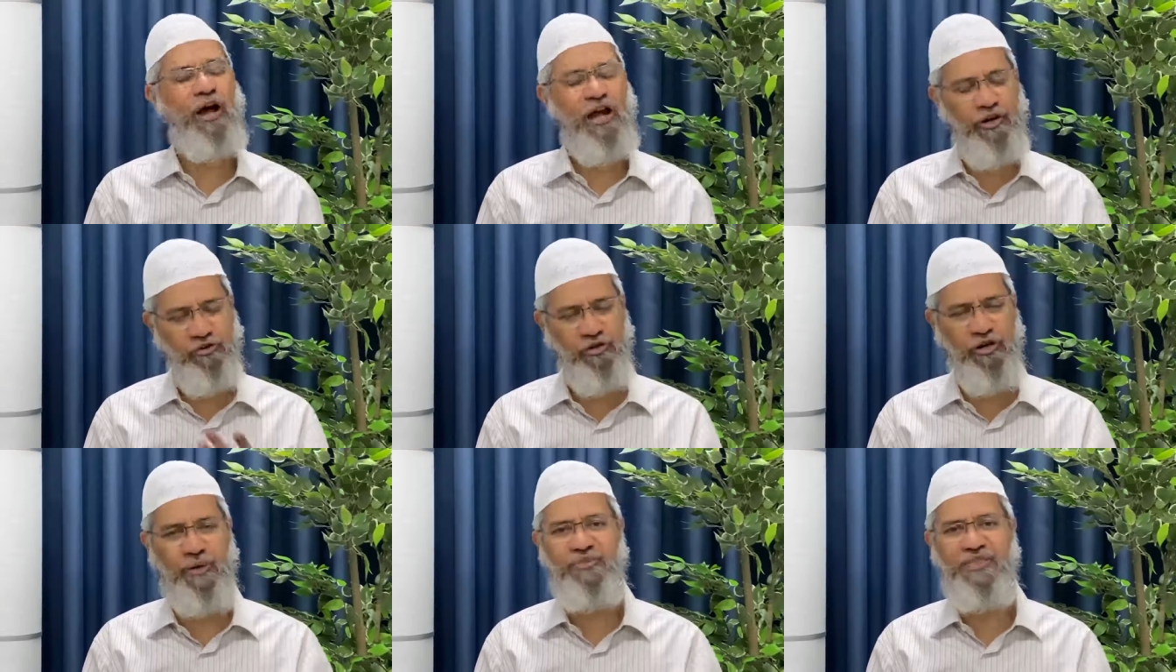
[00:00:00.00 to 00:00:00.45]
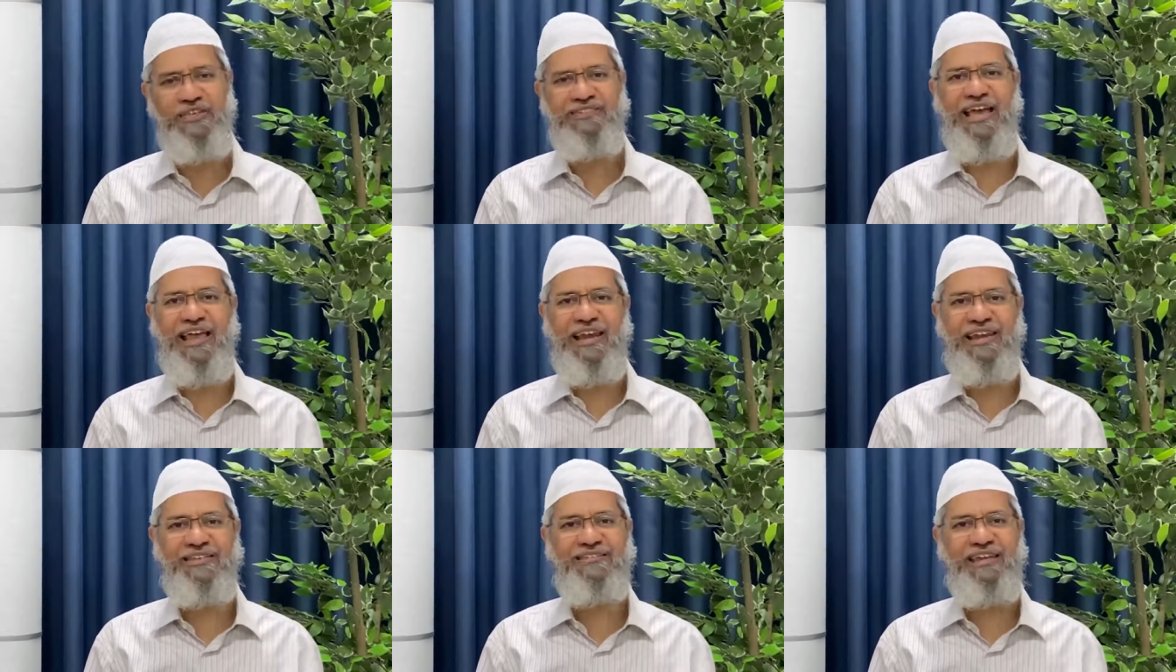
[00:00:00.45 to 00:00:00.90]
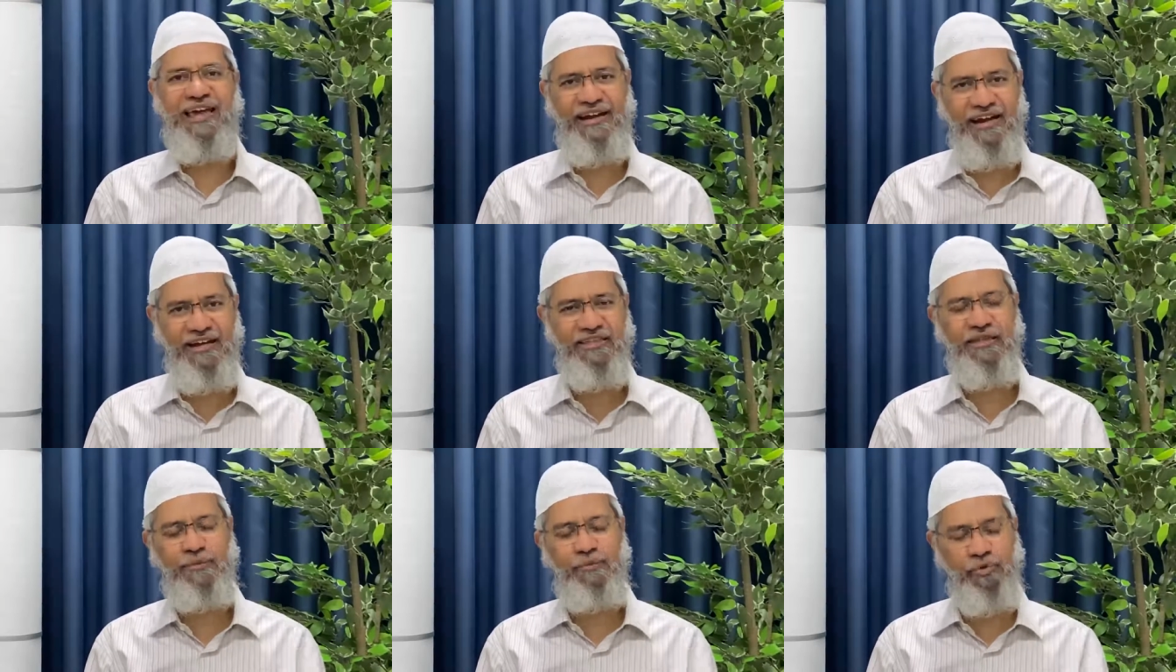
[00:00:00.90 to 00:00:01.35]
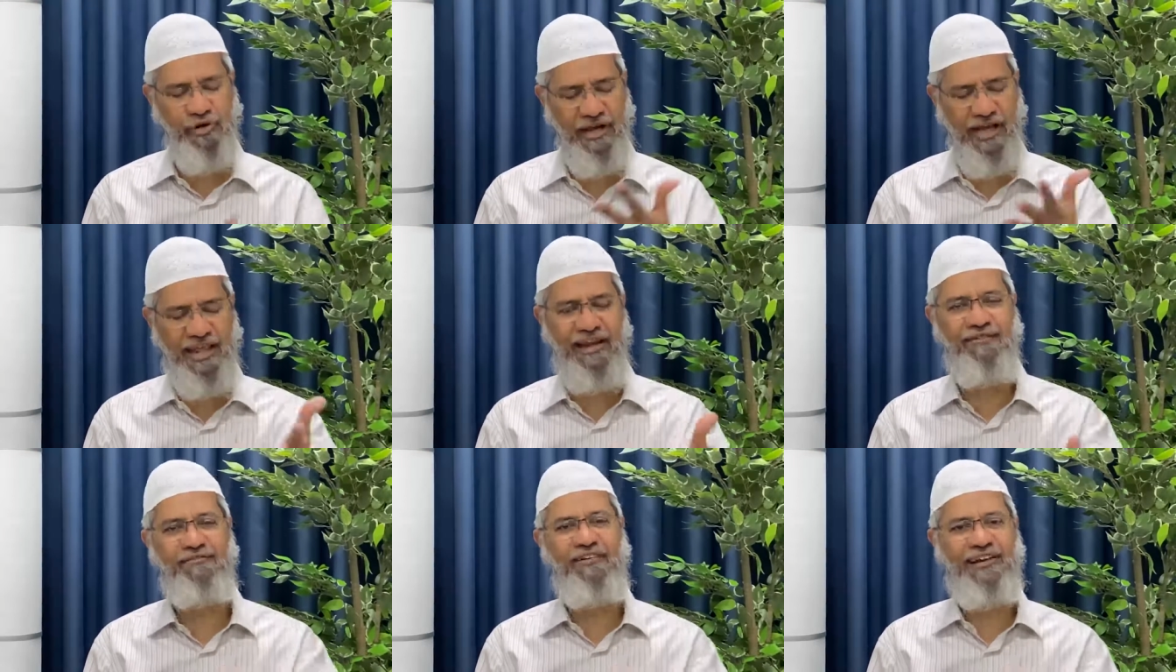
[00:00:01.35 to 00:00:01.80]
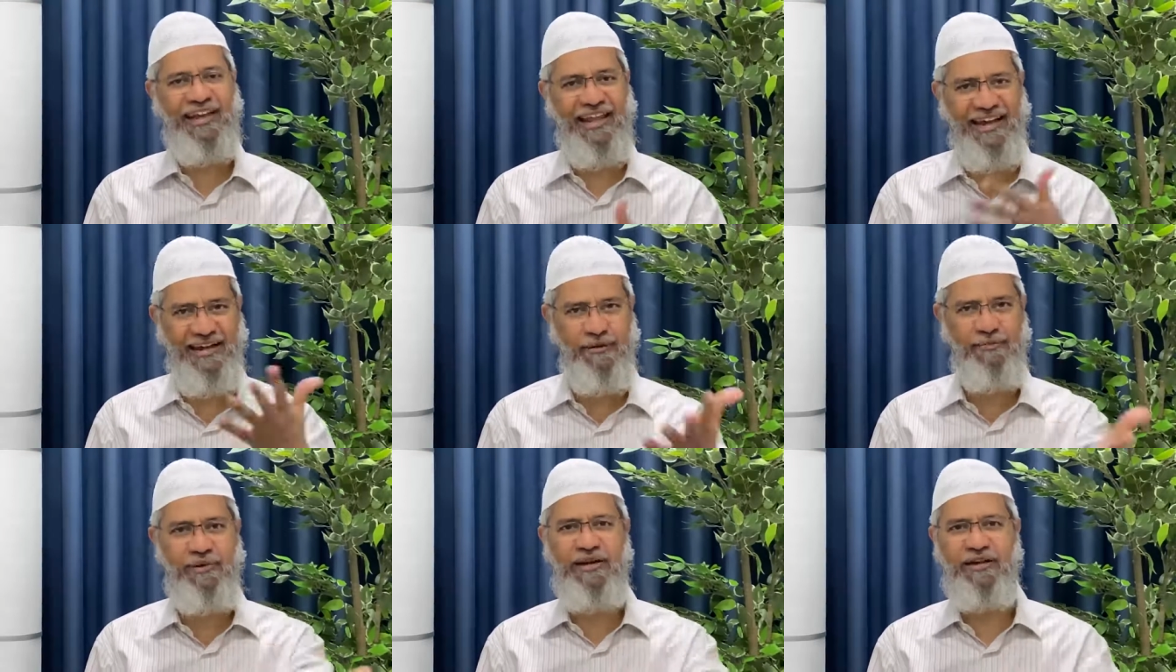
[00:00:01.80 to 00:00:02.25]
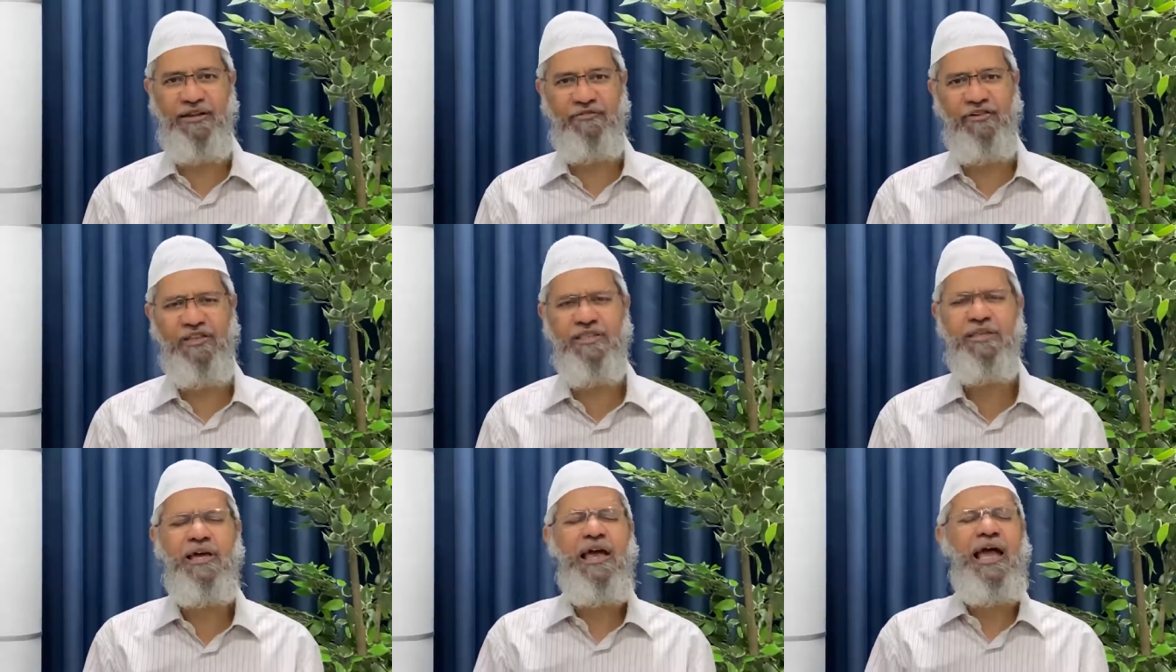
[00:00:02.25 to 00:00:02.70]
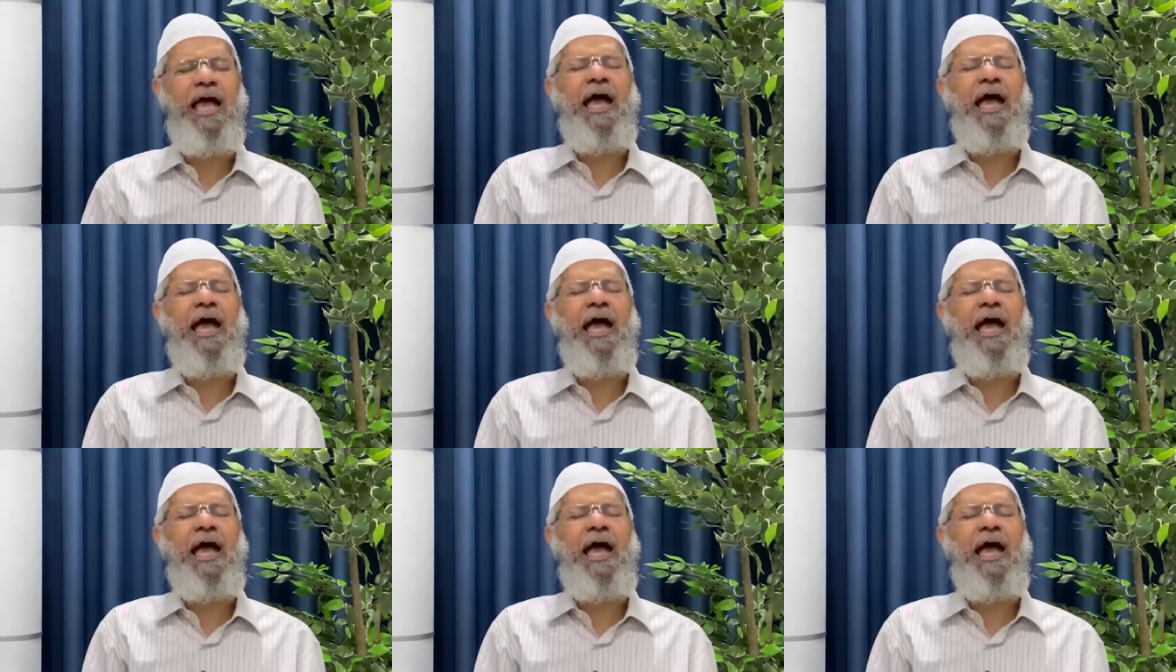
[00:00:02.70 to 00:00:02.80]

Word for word: I took up the challenge. I read the book and I went and I debated with.